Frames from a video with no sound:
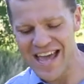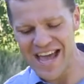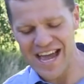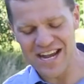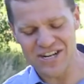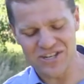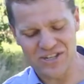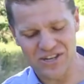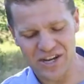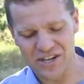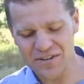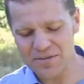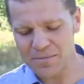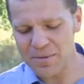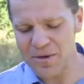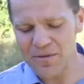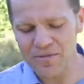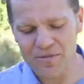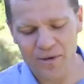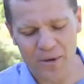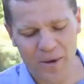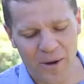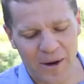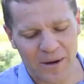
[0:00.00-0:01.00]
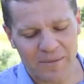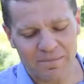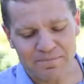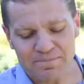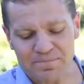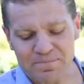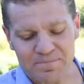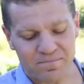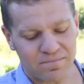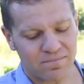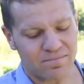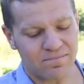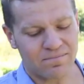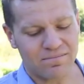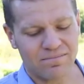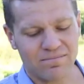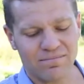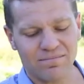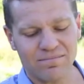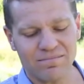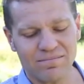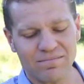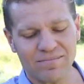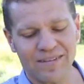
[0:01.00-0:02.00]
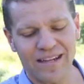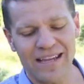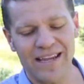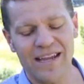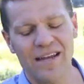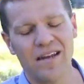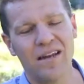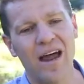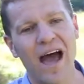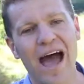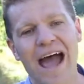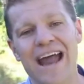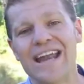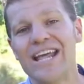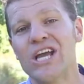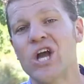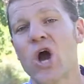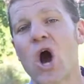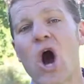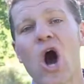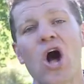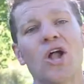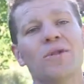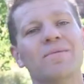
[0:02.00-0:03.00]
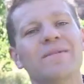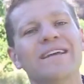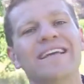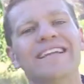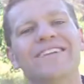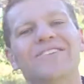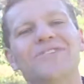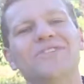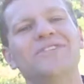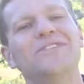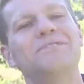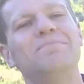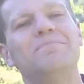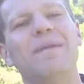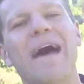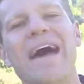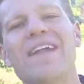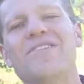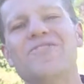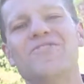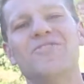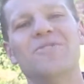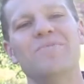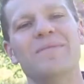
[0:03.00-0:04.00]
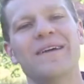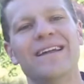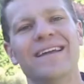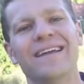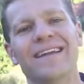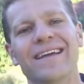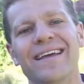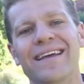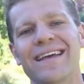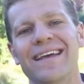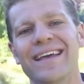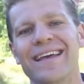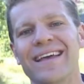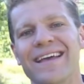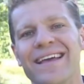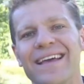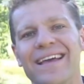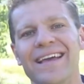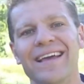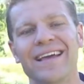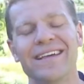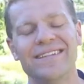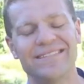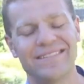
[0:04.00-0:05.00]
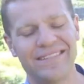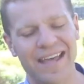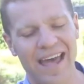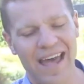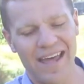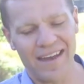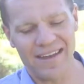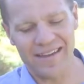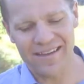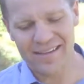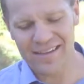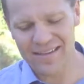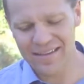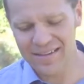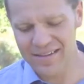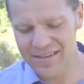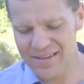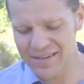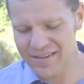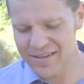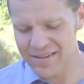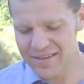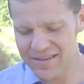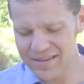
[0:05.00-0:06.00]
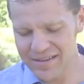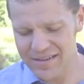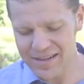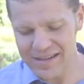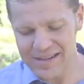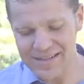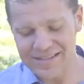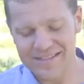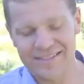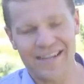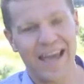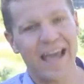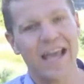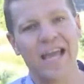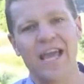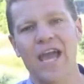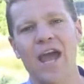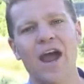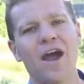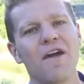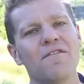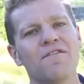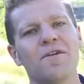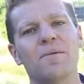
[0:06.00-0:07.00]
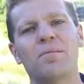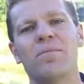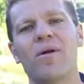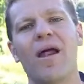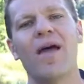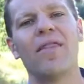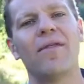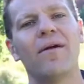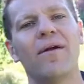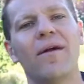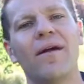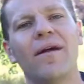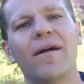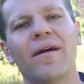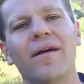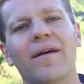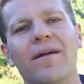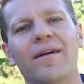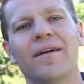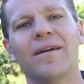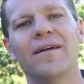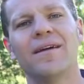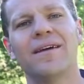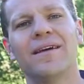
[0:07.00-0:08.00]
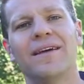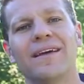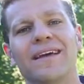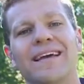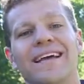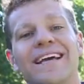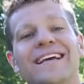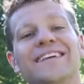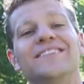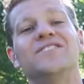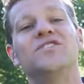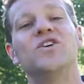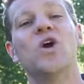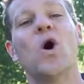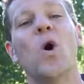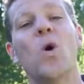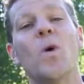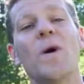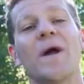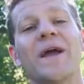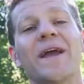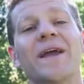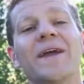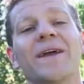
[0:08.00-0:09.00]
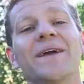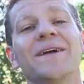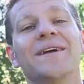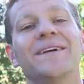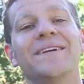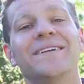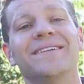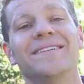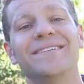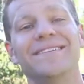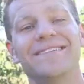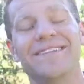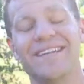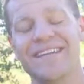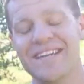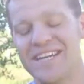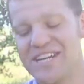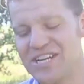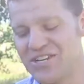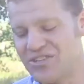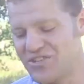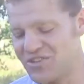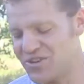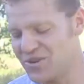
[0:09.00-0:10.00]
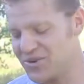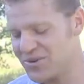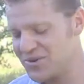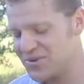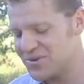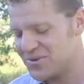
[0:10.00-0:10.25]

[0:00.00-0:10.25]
And just before he died, he called me into his bedroom and he said, "Take care of your brother. He's going to need you."